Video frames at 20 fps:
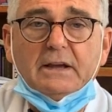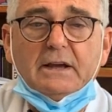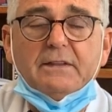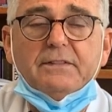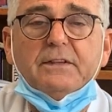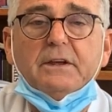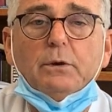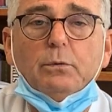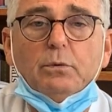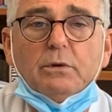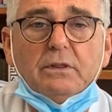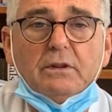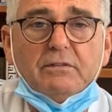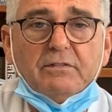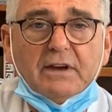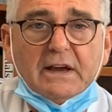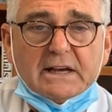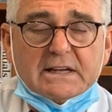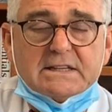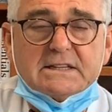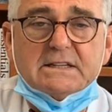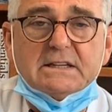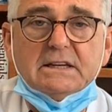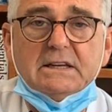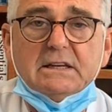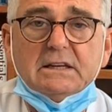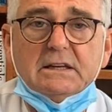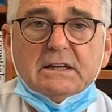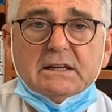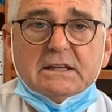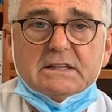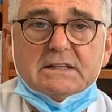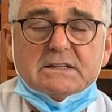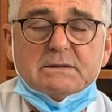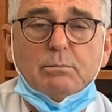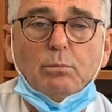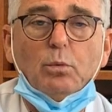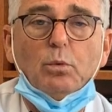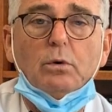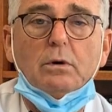I think when the vaccine
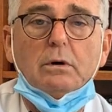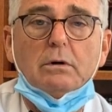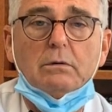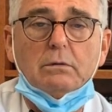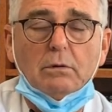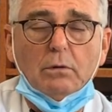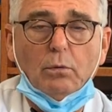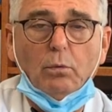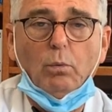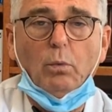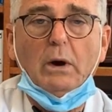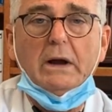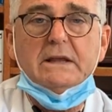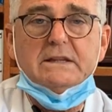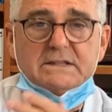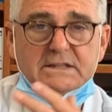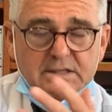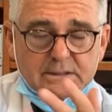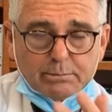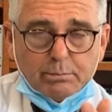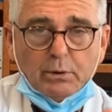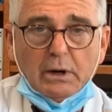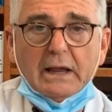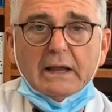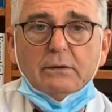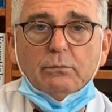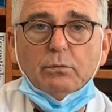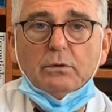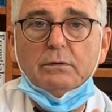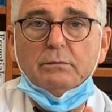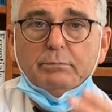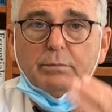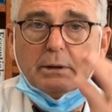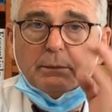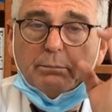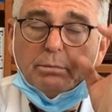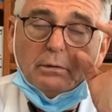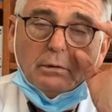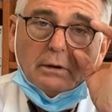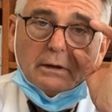is more widespread, when
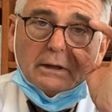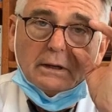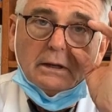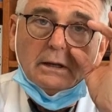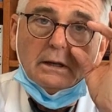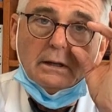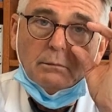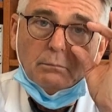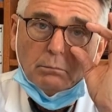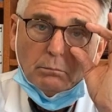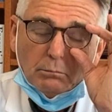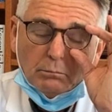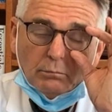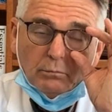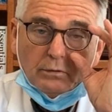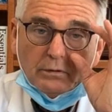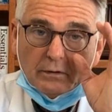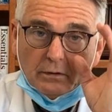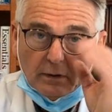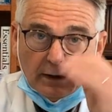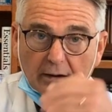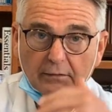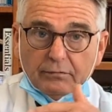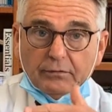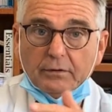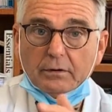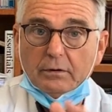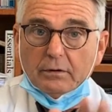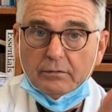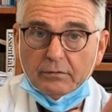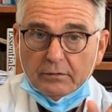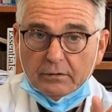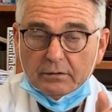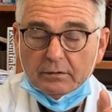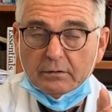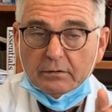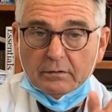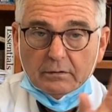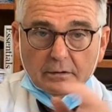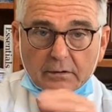they're out there,
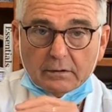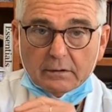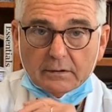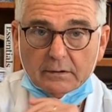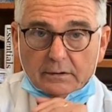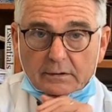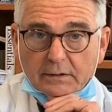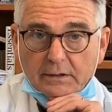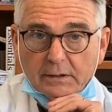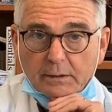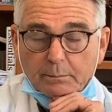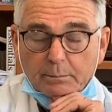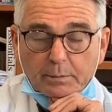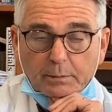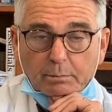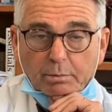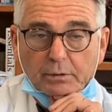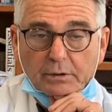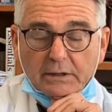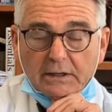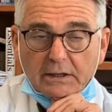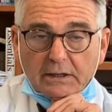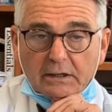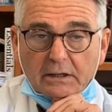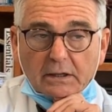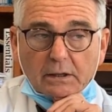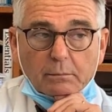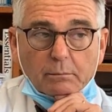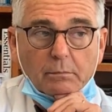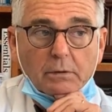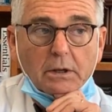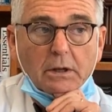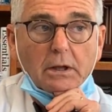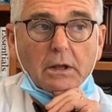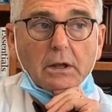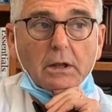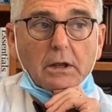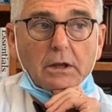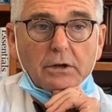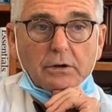people are getting them,
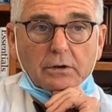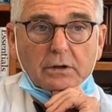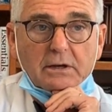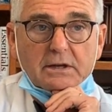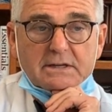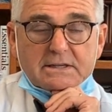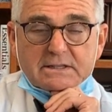you're going to